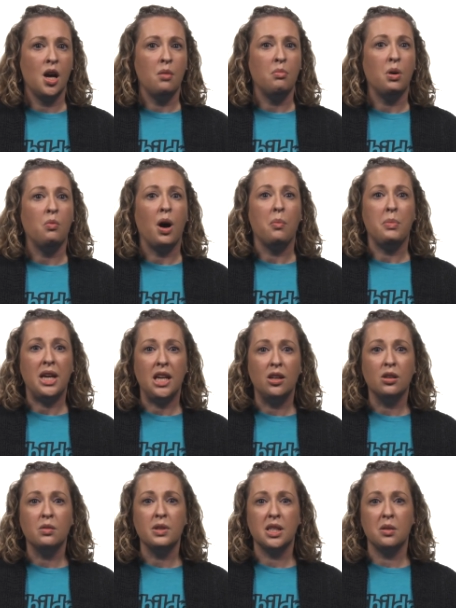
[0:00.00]
But while
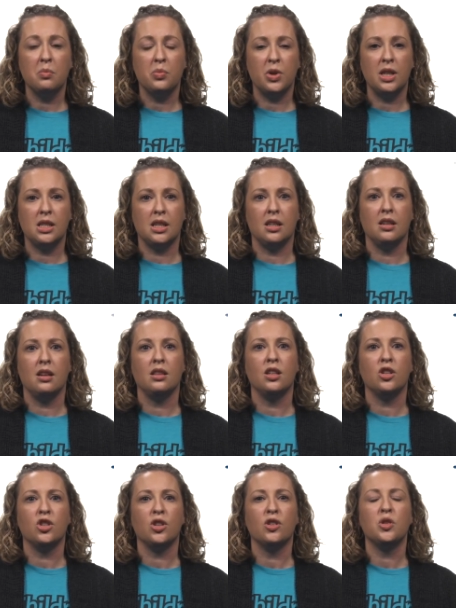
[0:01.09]
Peter was in prison, the
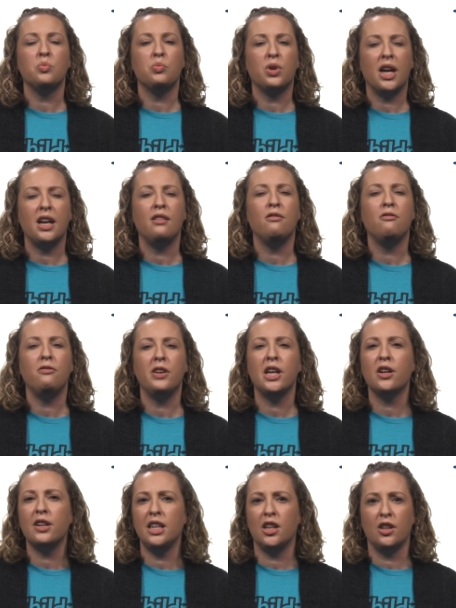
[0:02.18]
church prayed
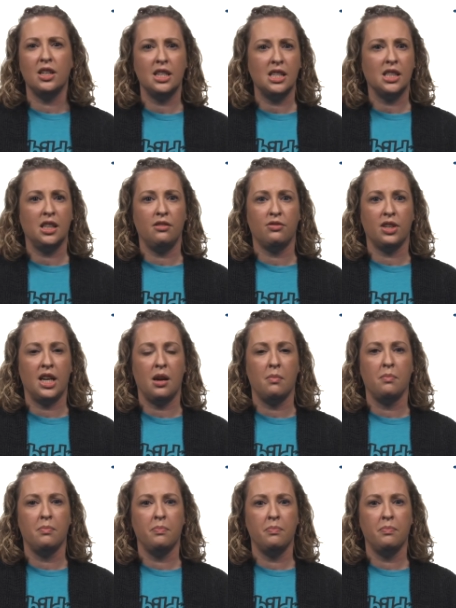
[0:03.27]
very earnestly for him